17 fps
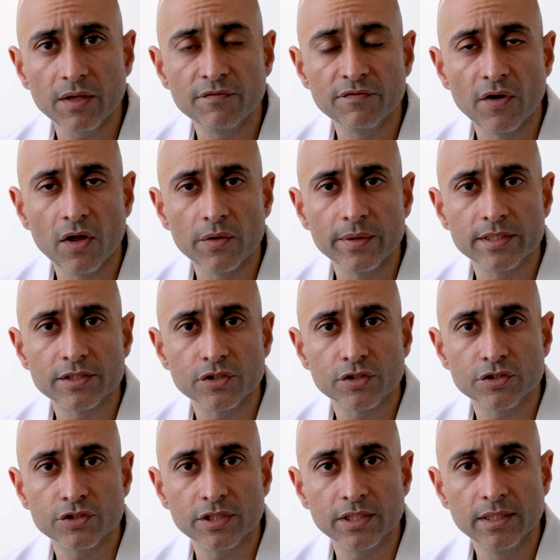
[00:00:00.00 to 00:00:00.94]
Following
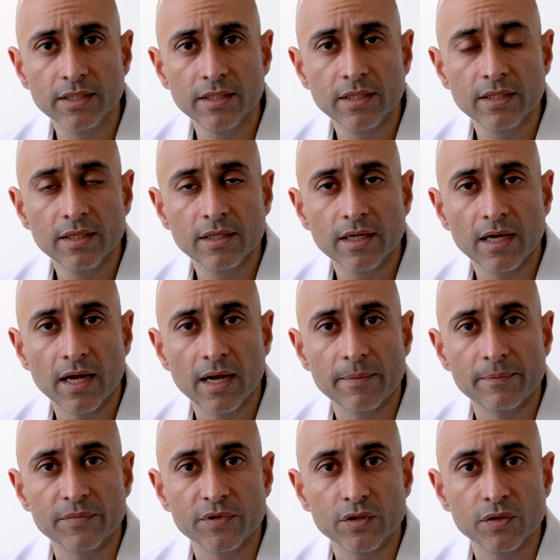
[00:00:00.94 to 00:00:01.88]
surgery,
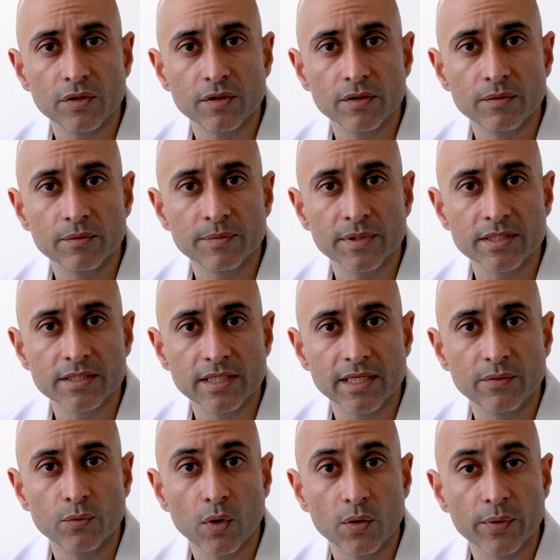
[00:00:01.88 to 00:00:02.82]
you'll be
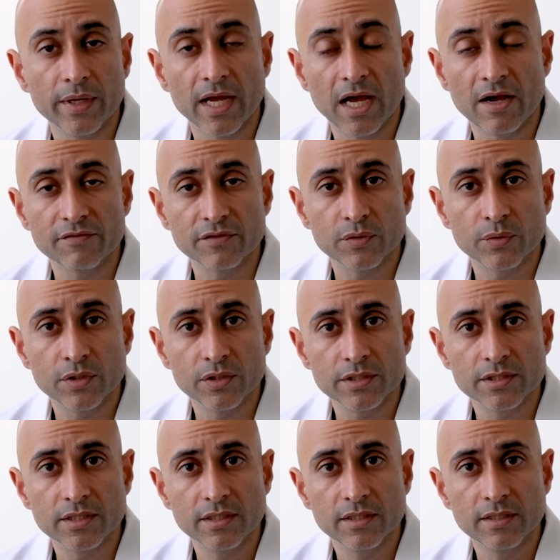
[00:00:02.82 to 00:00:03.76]
seen 1 week
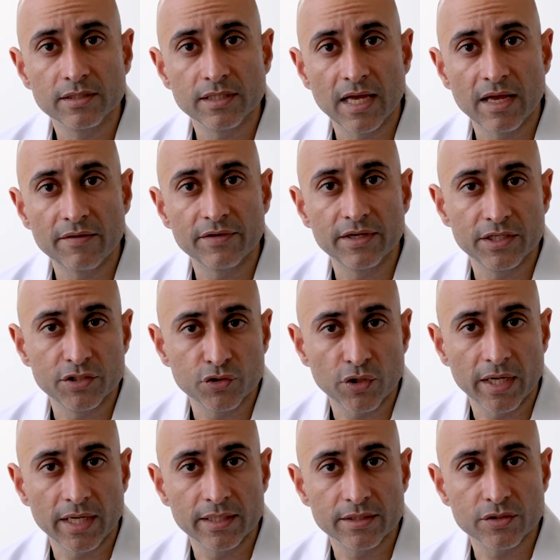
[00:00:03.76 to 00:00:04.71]
afterwards to have any
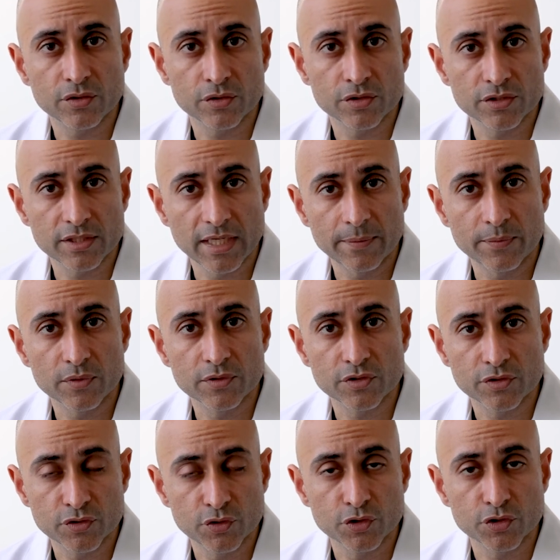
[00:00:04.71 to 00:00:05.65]
drains or staples
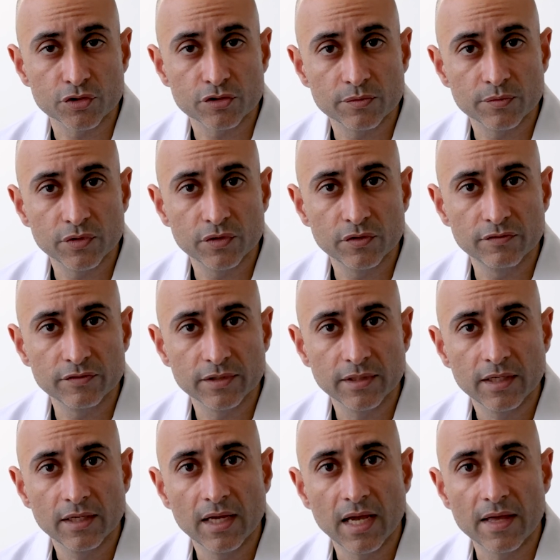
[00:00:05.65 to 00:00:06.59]
or sutures removed,
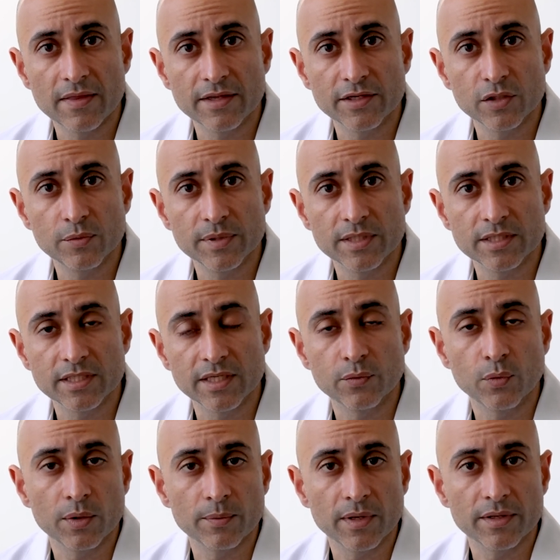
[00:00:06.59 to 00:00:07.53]
and then you'll be seen
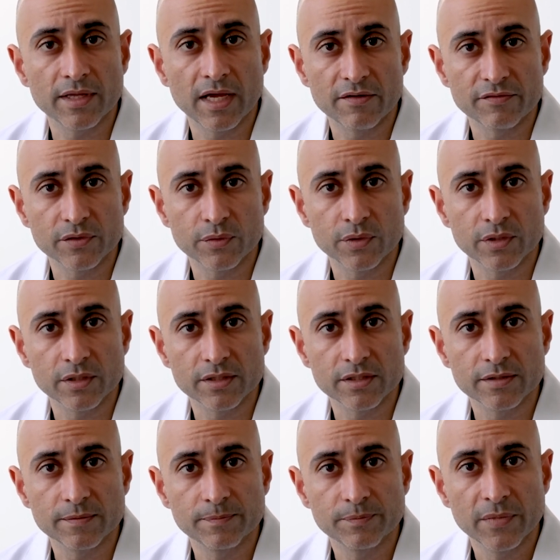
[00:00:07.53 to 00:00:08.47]
1 month
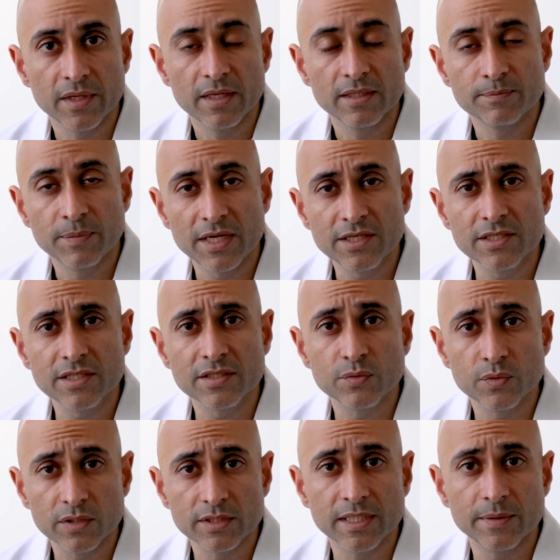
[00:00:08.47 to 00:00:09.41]
afterwards. Patients
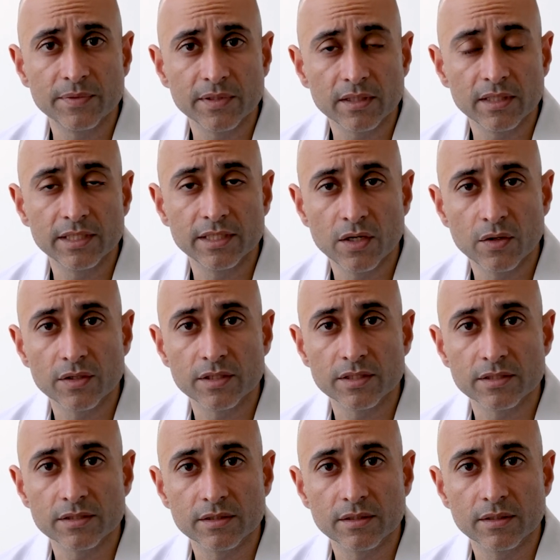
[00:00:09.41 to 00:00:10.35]
will typically
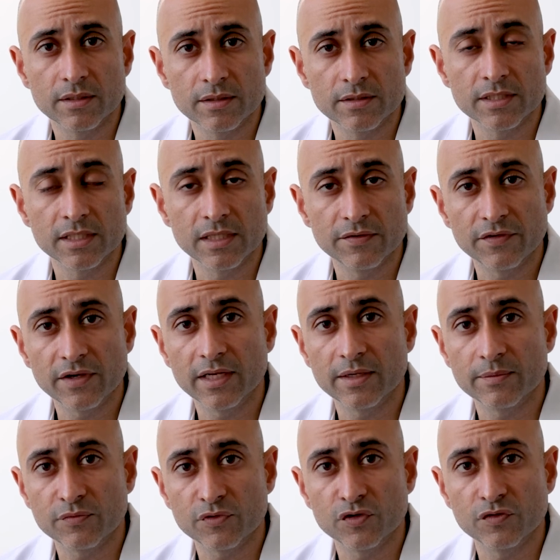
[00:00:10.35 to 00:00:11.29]
notice significant
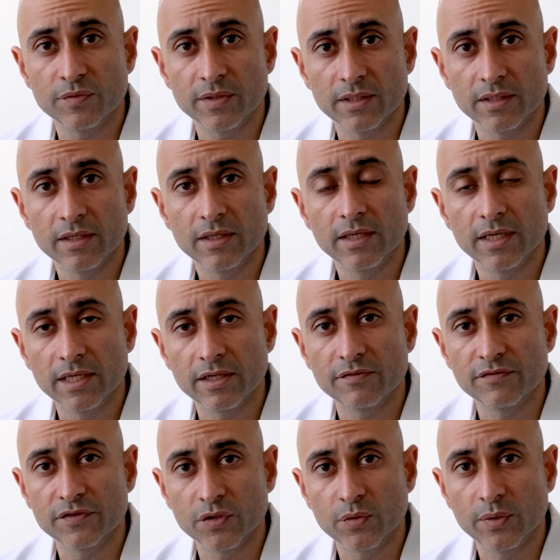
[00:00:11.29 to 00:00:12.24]
improvement in
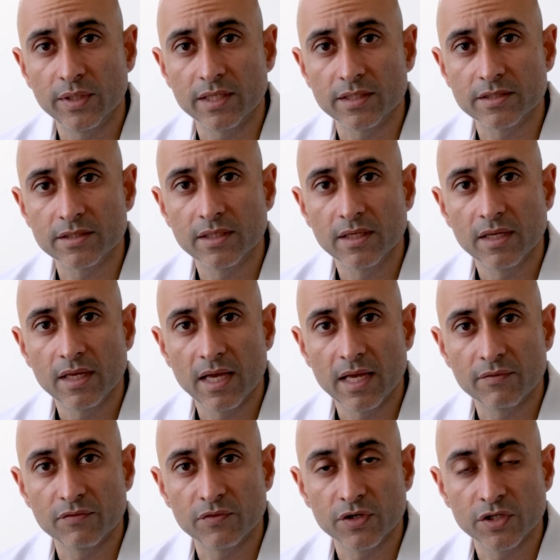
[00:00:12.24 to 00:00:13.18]
a few weeks
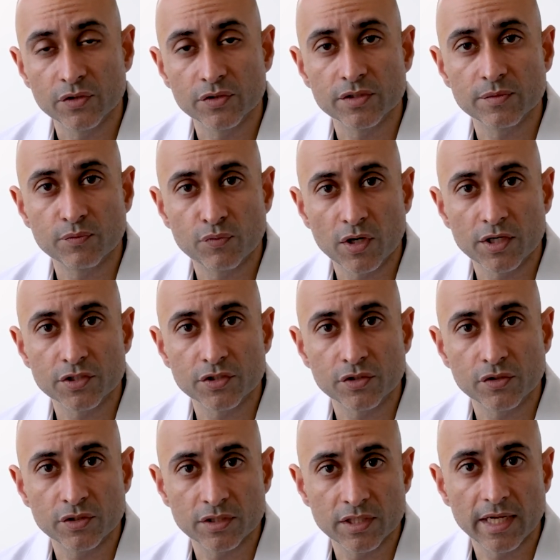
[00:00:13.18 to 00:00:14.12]
and reduced
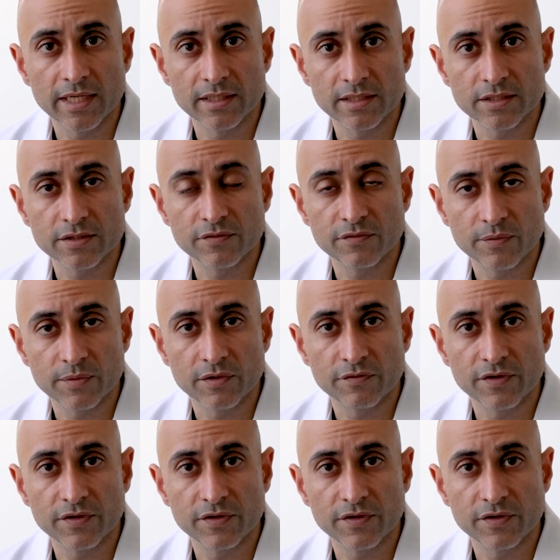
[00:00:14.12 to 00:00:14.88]
pressure or tightness from the